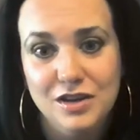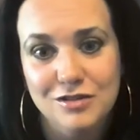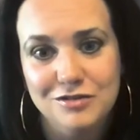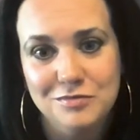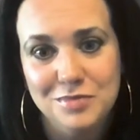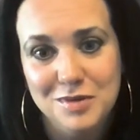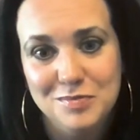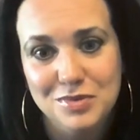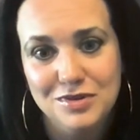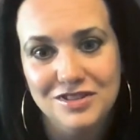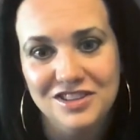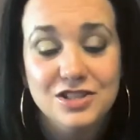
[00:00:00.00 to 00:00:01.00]
of
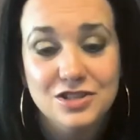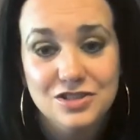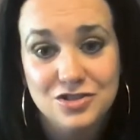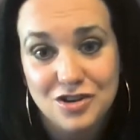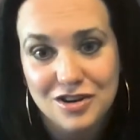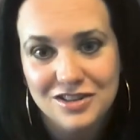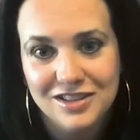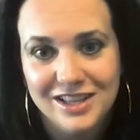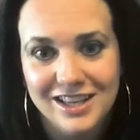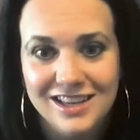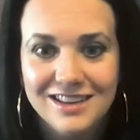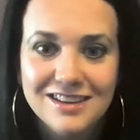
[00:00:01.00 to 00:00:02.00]
people
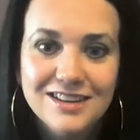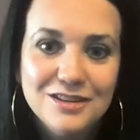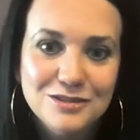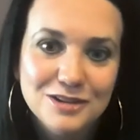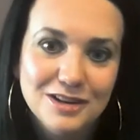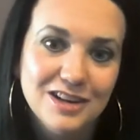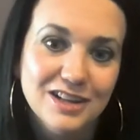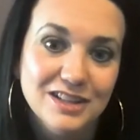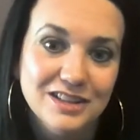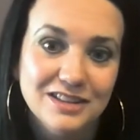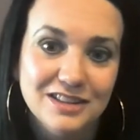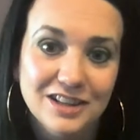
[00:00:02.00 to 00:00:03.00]
struggling
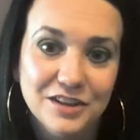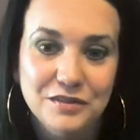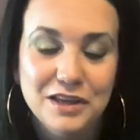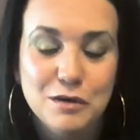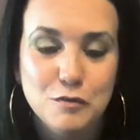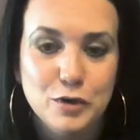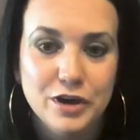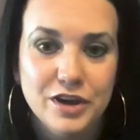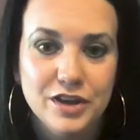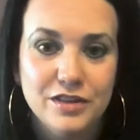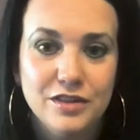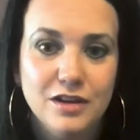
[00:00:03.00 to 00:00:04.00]
and living
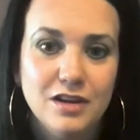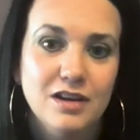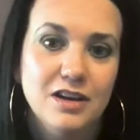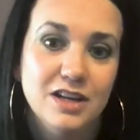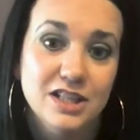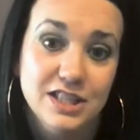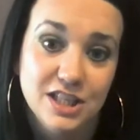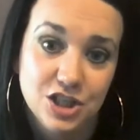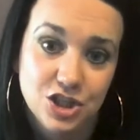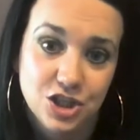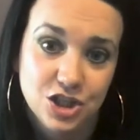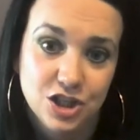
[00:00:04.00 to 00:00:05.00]
with
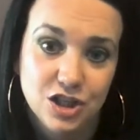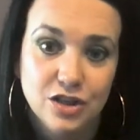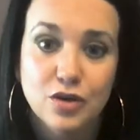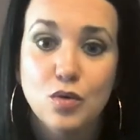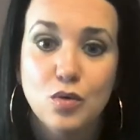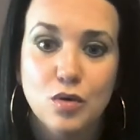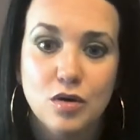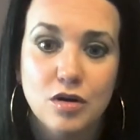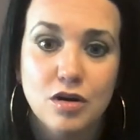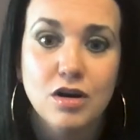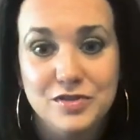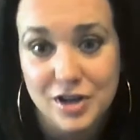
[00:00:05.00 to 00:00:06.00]
addiction
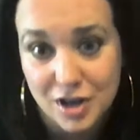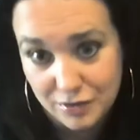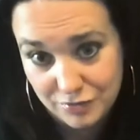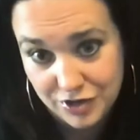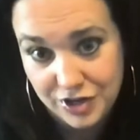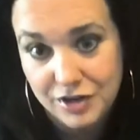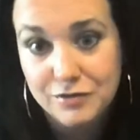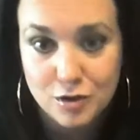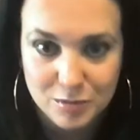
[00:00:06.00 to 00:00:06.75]
or recovery from